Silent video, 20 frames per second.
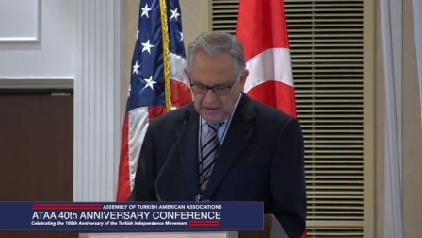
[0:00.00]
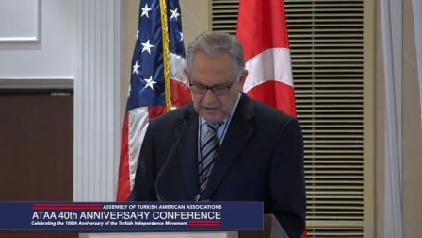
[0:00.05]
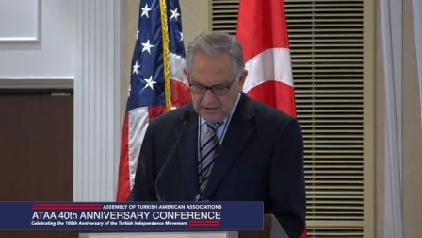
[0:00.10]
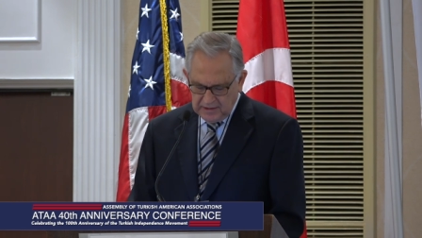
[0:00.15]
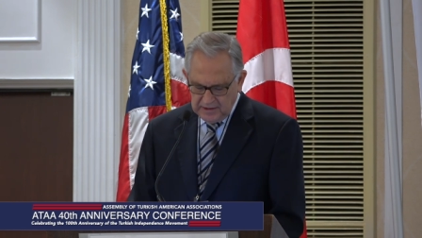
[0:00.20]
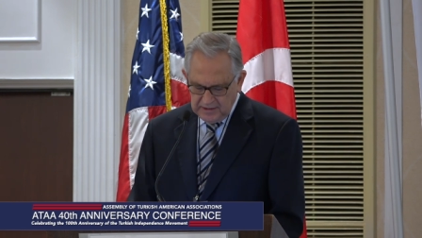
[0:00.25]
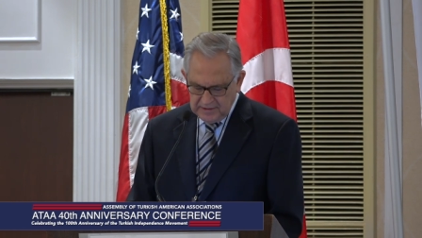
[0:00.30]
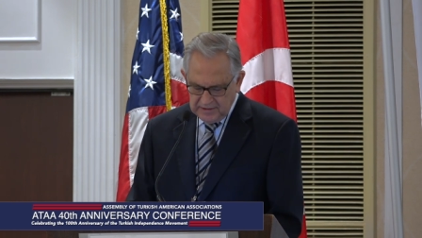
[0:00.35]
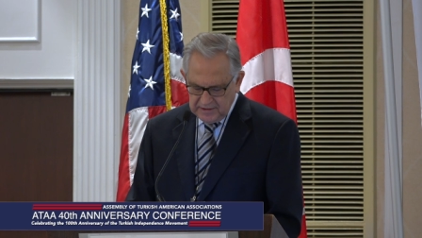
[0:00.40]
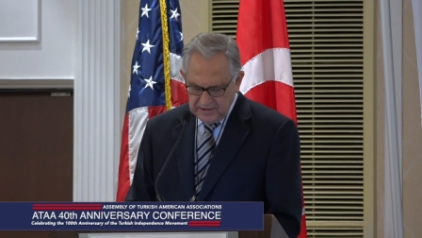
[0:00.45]

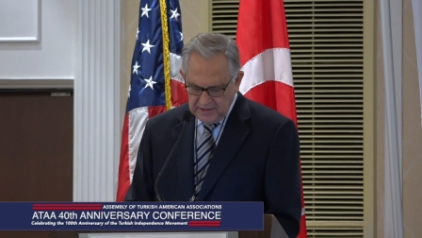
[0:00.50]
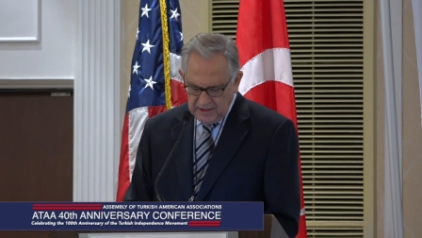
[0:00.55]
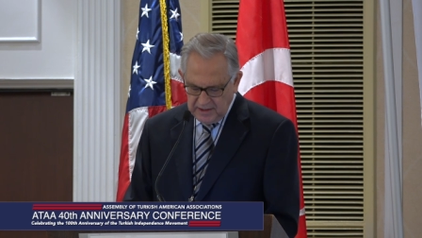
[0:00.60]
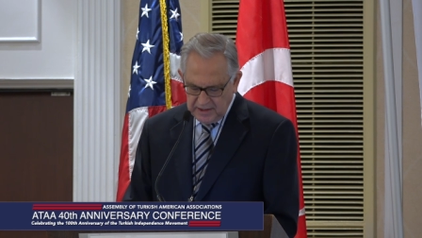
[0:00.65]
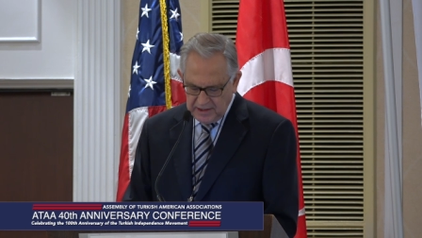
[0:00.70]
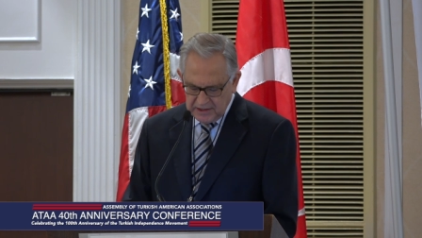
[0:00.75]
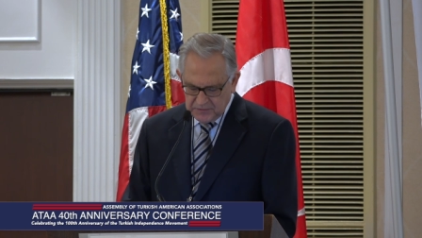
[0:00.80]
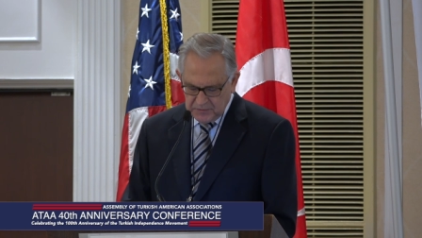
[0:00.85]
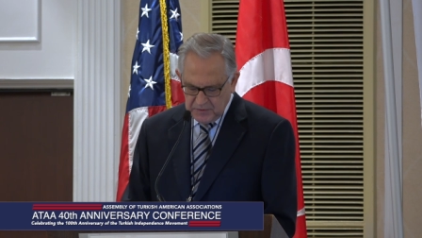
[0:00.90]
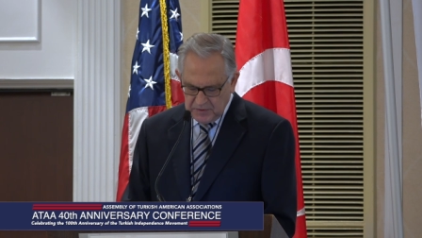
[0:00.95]
TCA
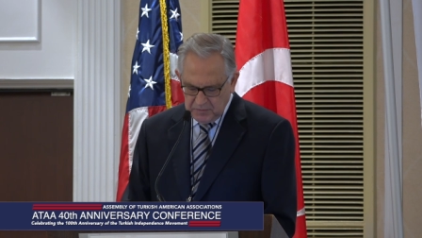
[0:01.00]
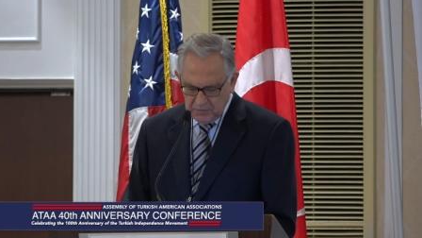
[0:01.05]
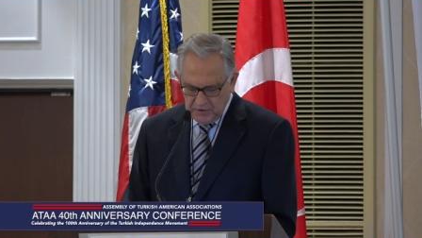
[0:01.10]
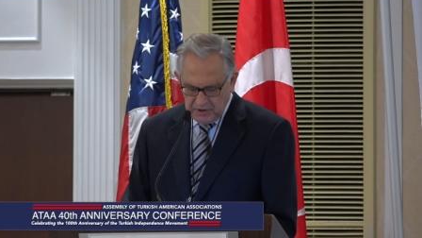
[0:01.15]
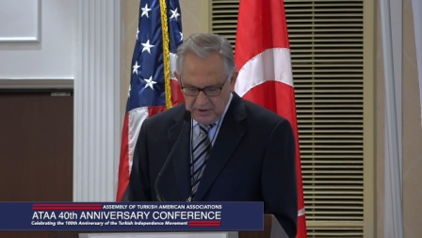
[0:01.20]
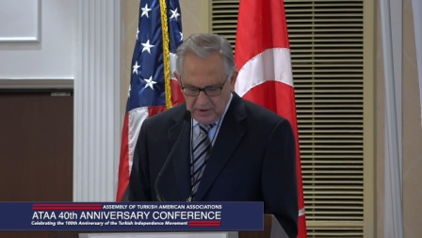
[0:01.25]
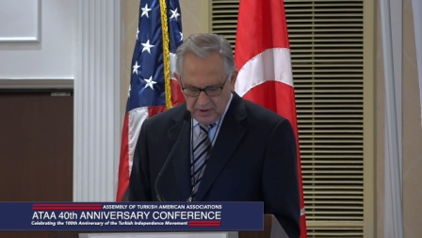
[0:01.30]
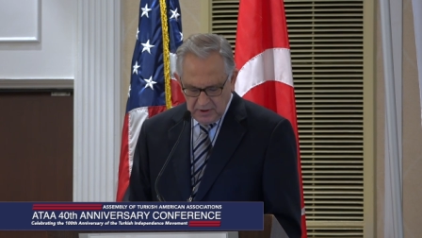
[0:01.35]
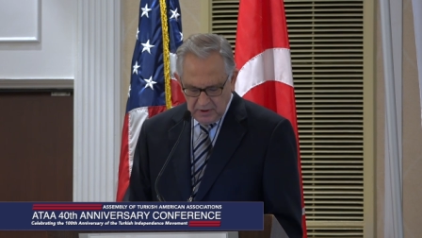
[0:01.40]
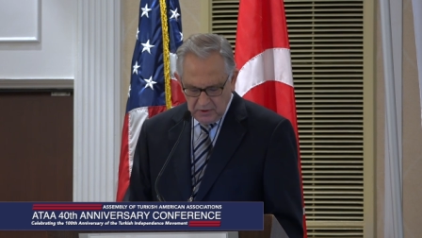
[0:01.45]
has been
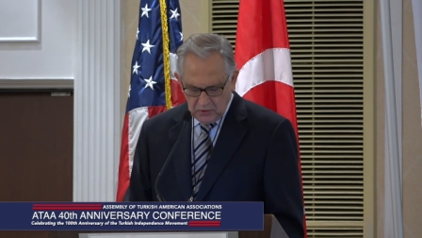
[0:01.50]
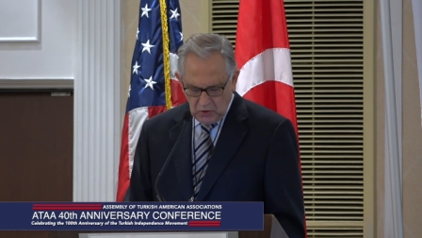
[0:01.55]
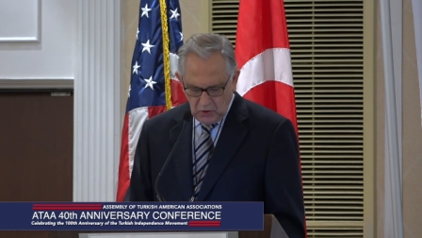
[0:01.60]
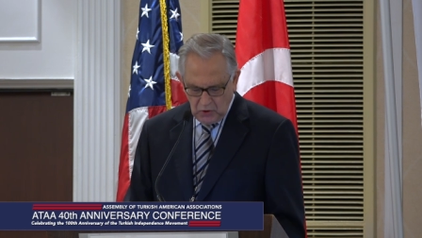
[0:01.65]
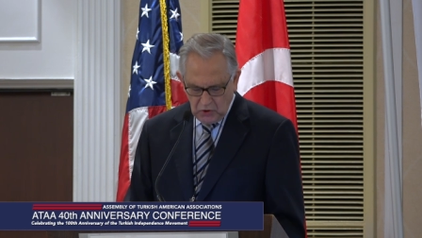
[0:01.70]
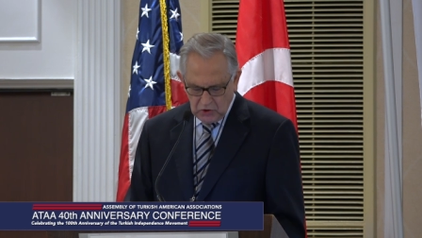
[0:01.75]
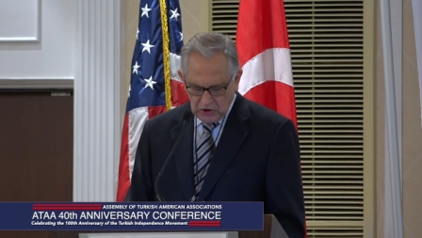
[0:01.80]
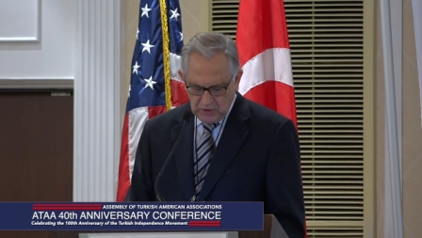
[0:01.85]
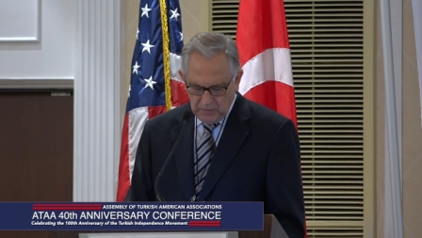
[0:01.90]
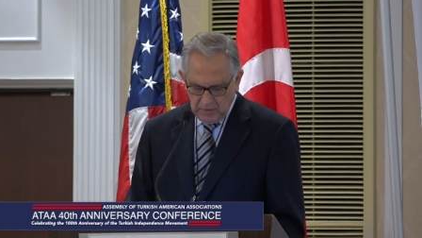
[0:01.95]
bringing
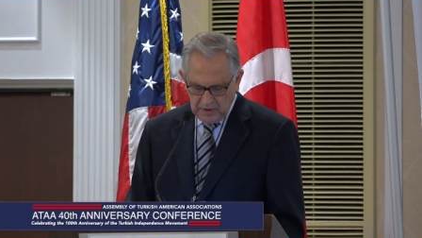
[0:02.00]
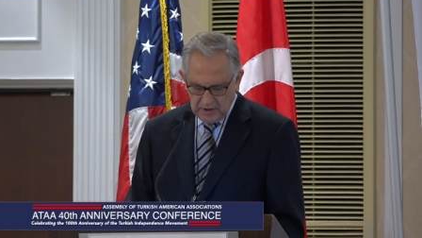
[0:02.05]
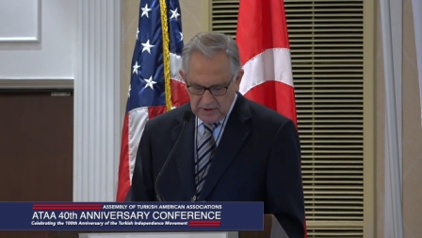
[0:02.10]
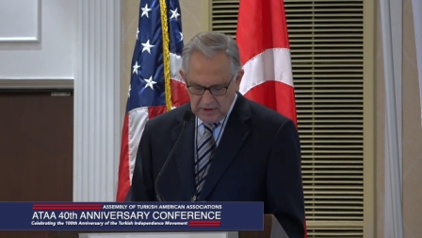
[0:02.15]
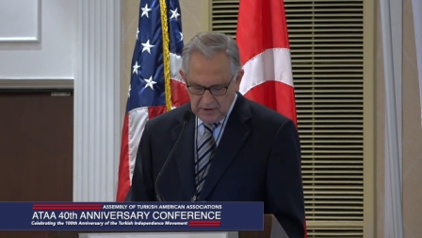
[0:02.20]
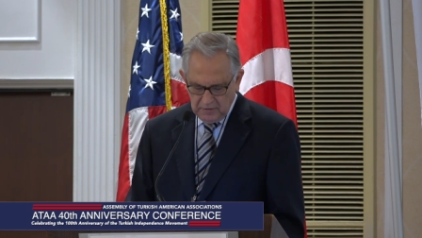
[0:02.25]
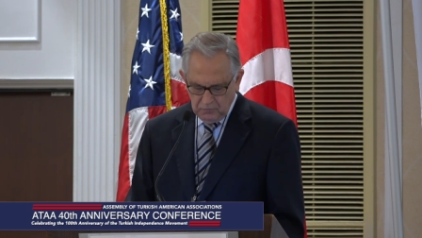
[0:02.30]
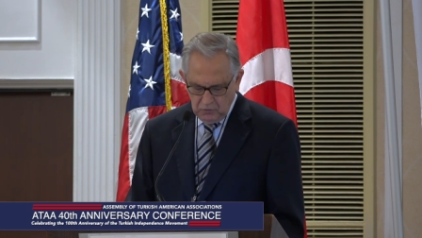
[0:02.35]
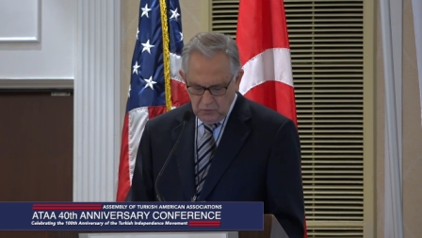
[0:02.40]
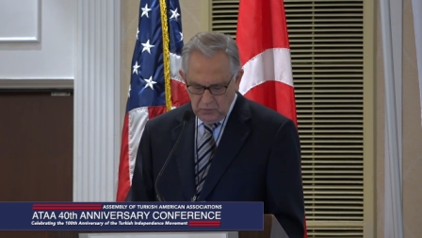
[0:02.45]

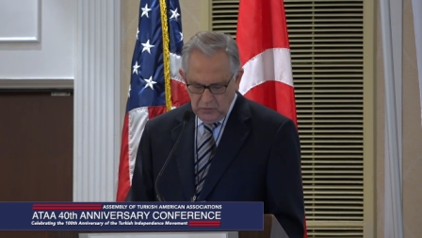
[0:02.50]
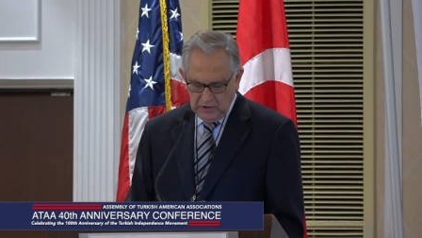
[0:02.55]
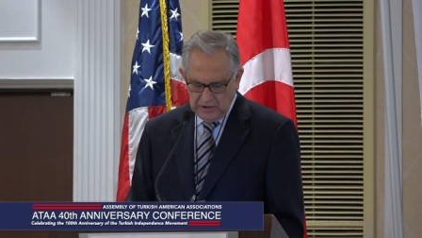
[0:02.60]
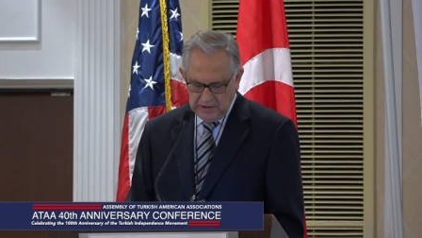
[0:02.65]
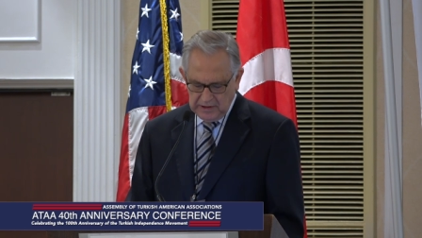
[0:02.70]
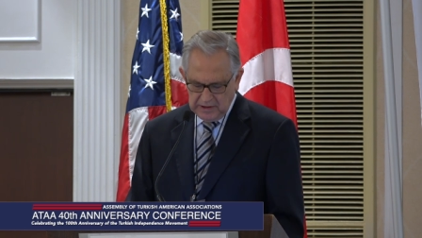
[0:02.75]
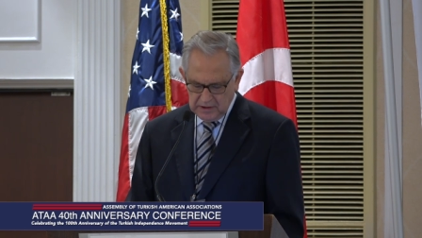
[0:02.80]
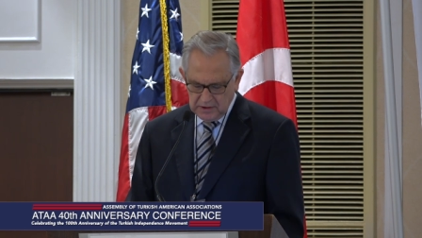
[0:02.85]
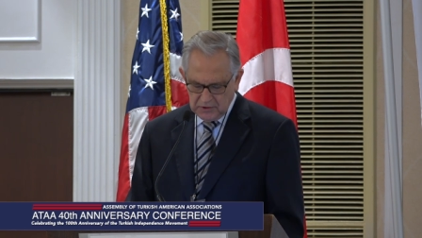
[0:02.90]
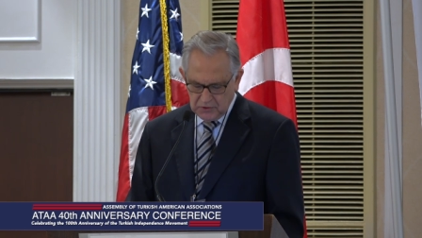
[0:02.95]
Turkish-American women
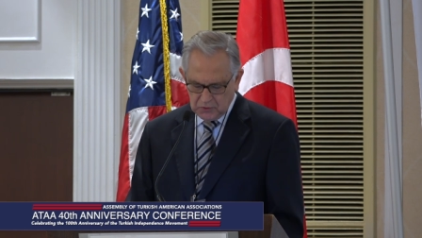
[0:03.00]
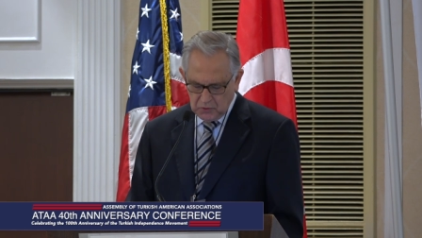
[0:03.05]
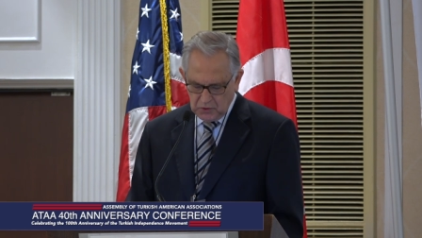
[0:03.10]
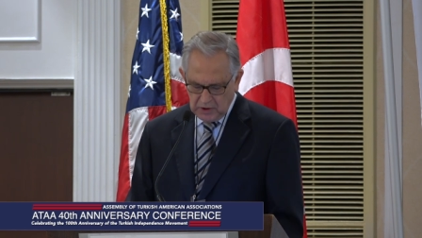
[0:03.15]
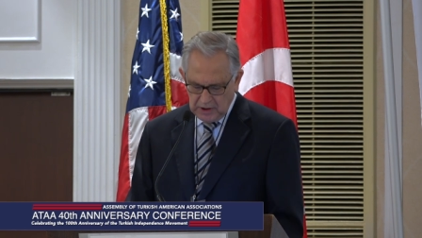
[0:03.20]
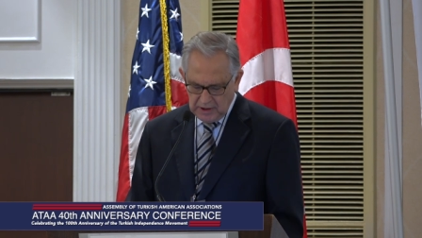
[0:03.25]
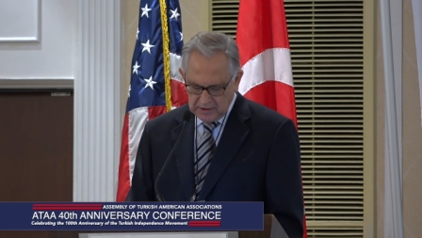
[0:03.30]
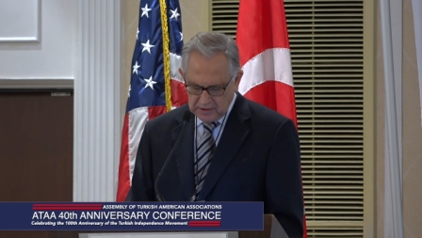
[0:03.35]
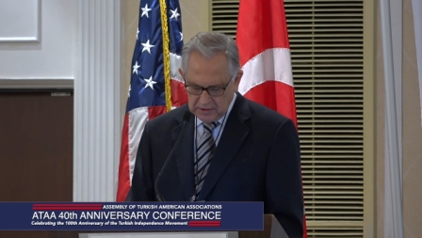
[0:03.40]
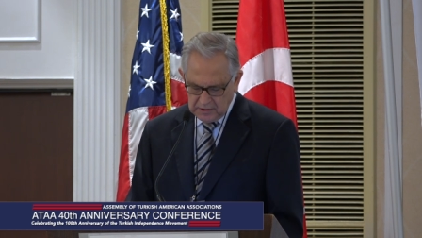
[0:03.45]
leaders
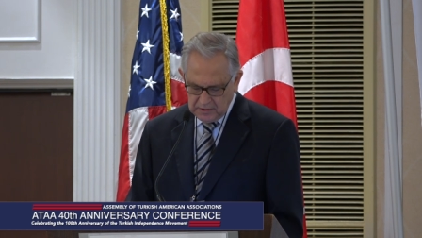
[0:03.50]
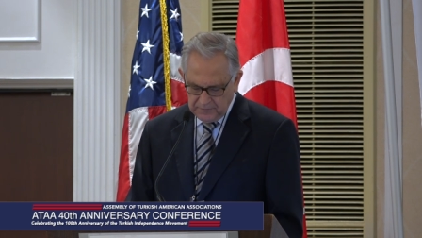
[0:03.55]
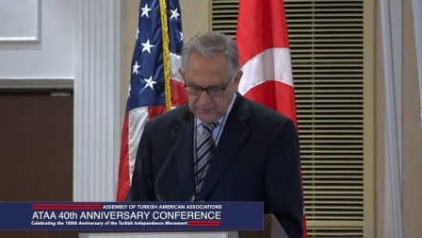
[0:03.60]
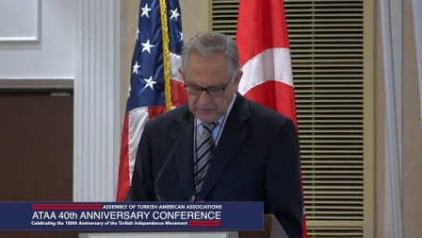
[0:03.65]
together